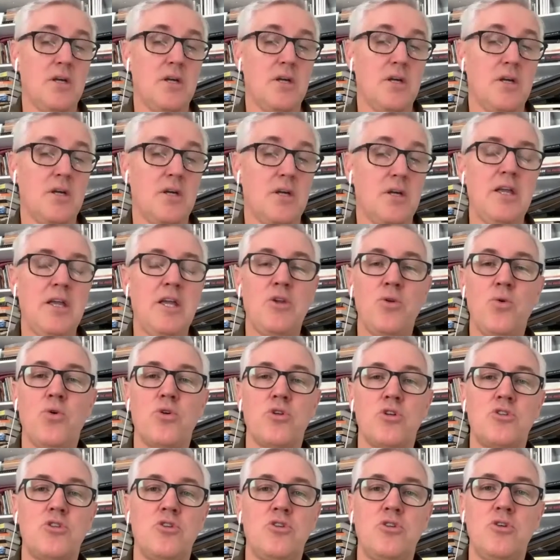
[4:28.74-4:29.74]
um, in
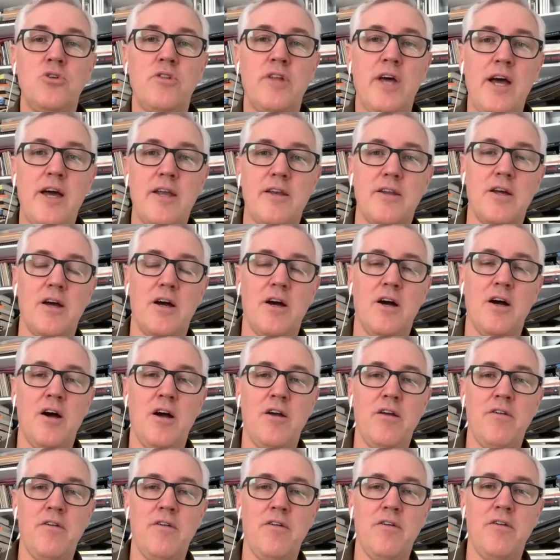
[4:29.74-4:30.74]
order to do that.
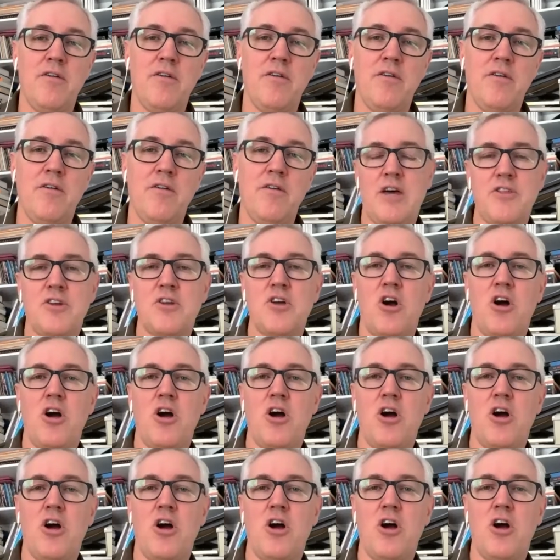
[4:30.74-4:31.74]
I've seen other
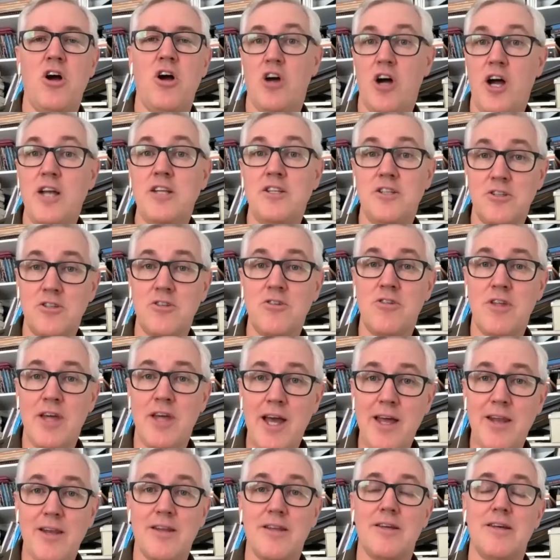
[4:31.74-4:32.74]
guys try to do
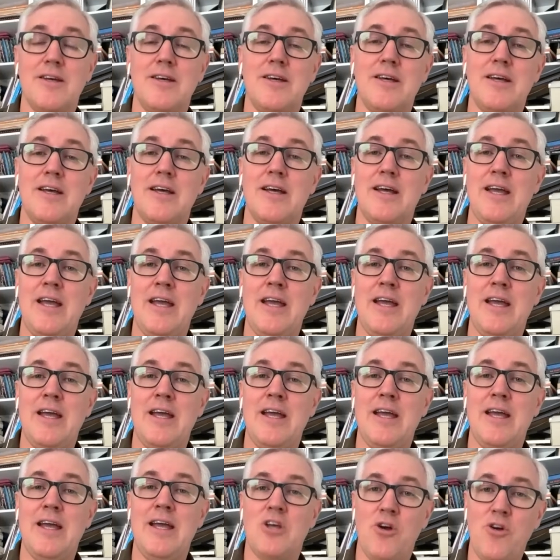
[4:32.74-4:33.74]
that, and
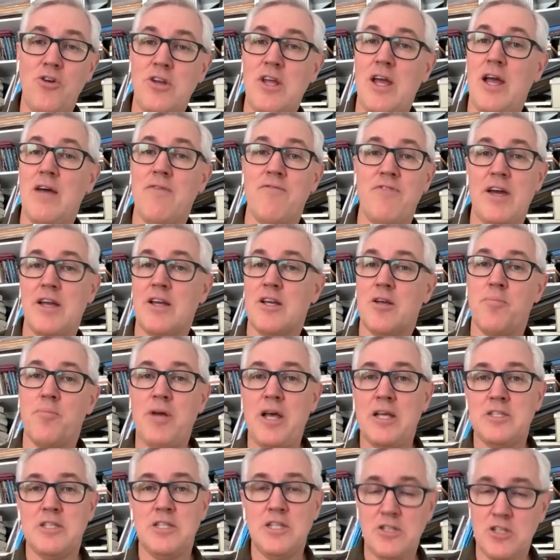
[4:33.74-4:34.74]
they don't have that
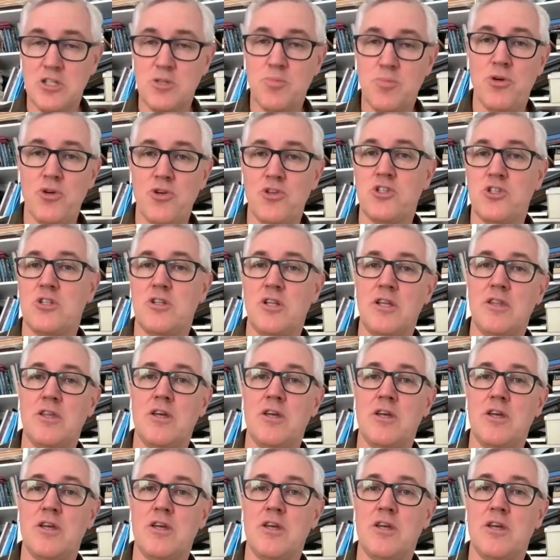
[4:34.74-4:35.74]
capacity just personally.
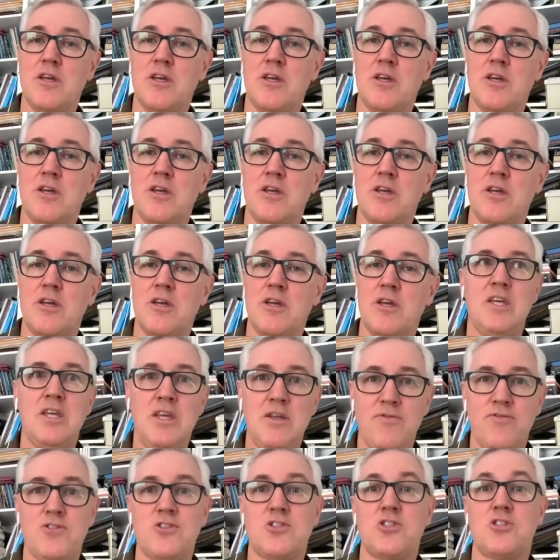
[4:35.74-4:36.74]
They don't have the
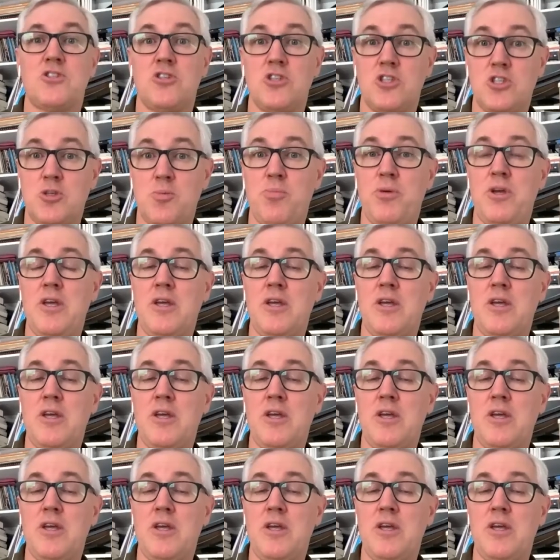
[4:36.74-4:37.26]
gifts to speak